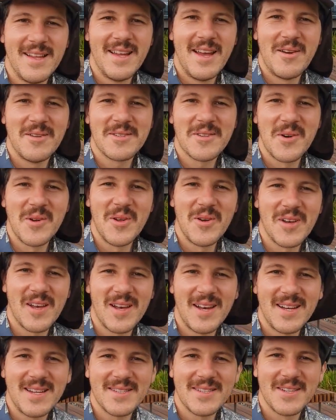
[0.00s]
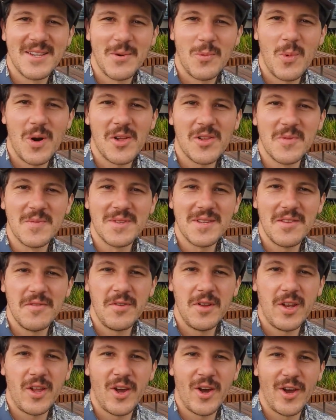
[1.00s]
Hey, what's going on, guys? Welcome to the
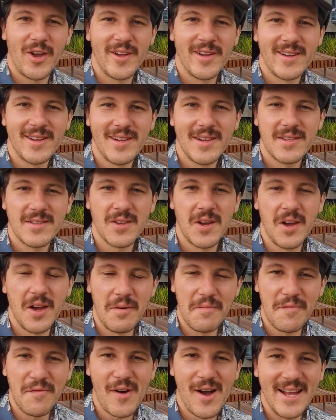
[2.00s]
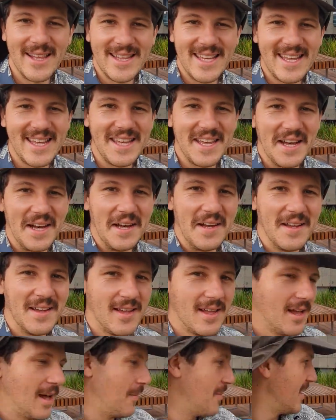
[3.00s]
video. So I'm finally here.
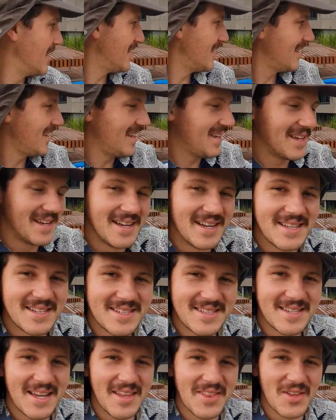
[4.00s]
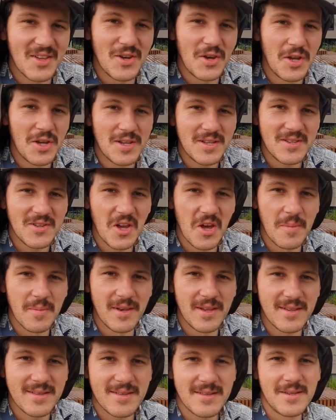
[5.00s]
I'm at the southern
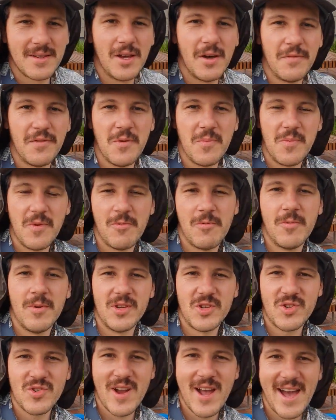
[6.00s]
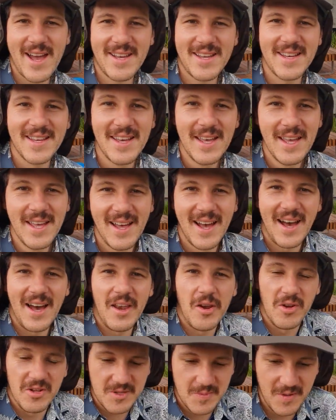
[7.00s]
terminus of the Bibbulmun track. I
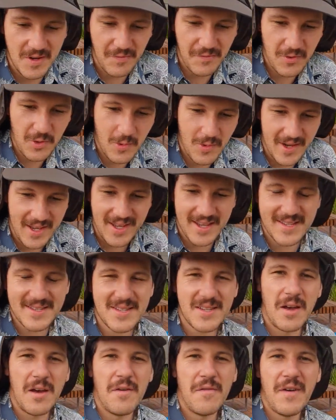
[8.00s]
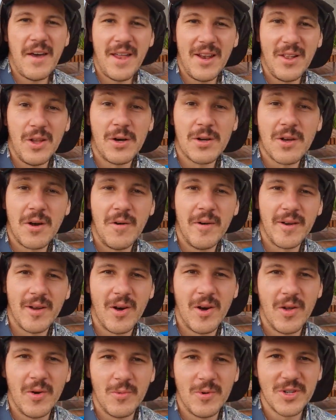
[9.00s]
know it's been a few weeks. I've had a lot going
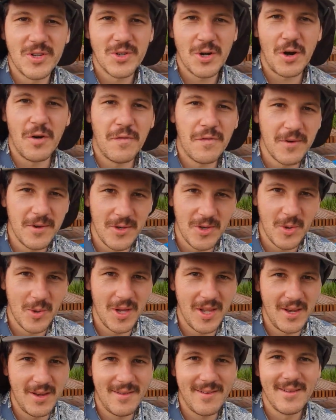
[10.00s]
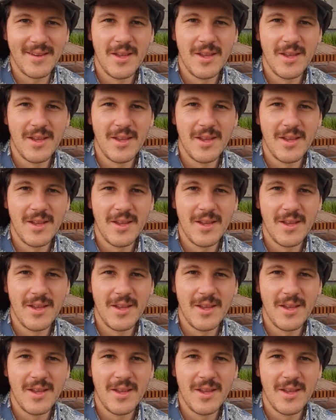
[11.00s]
on, which I'll fill you in